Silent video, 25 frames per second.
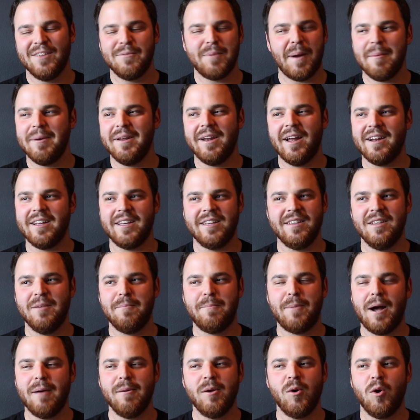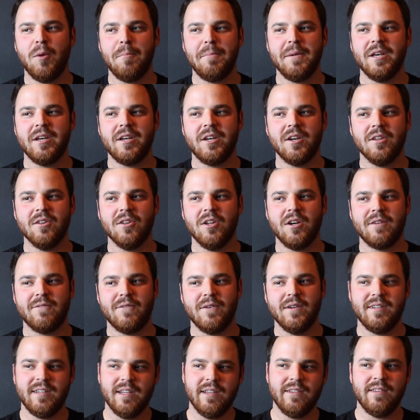it probably wouldn't be a good look
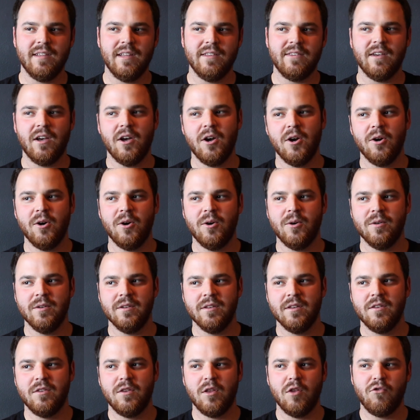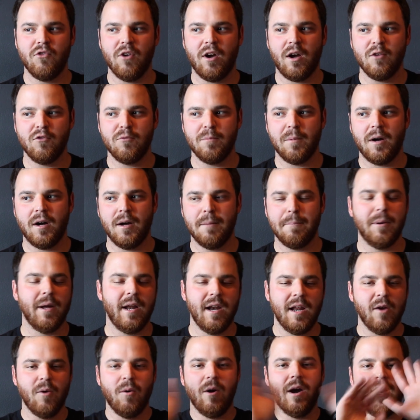for Disney to own the JoshPod.
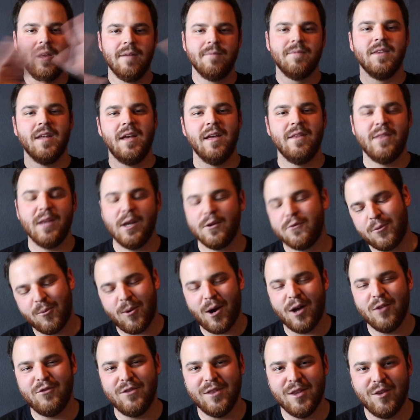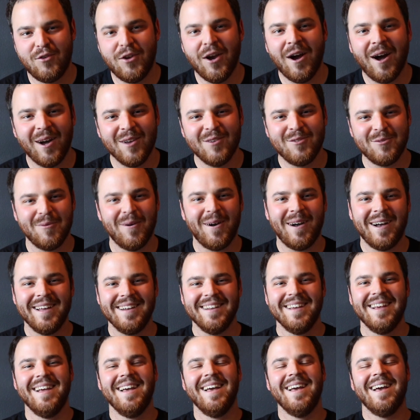But anyway, thanks for watching the
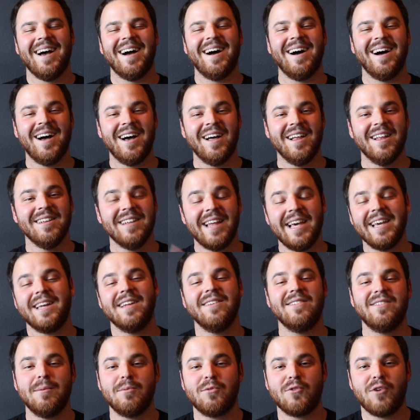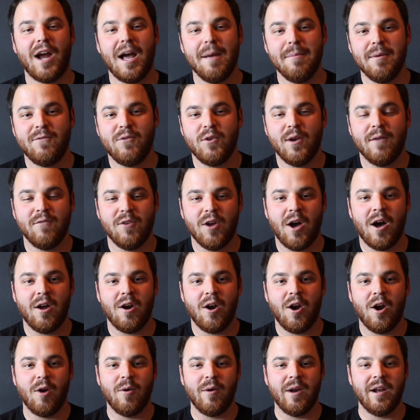JoshPod. Like and subscribe if you have
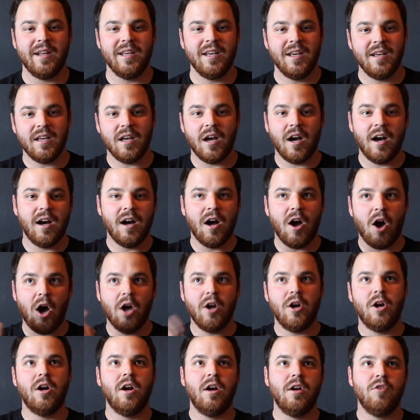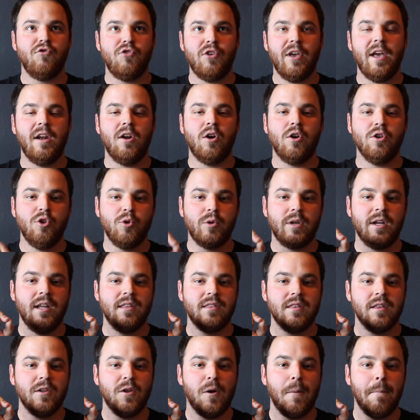not already. On our channel, you can
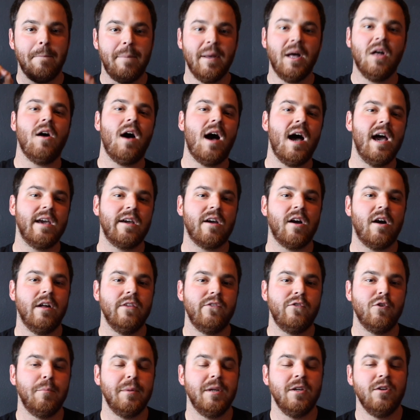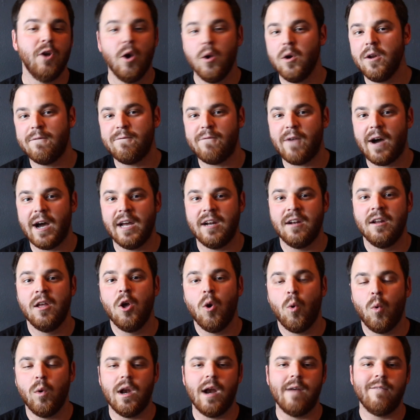hit the little bell icon so you'll be notified
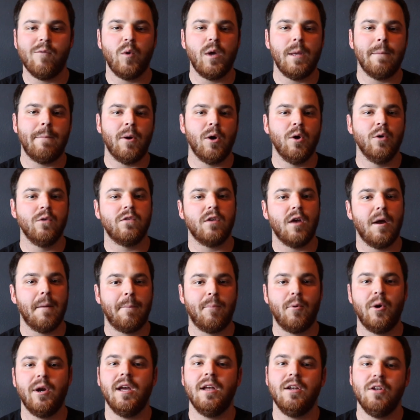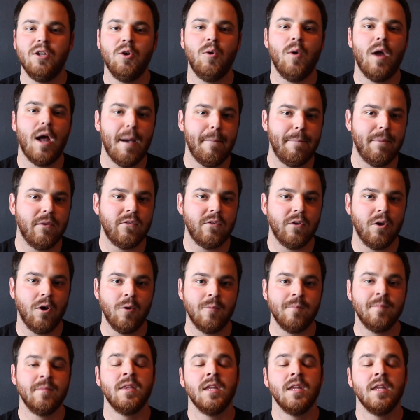whenever we post a brand new episode.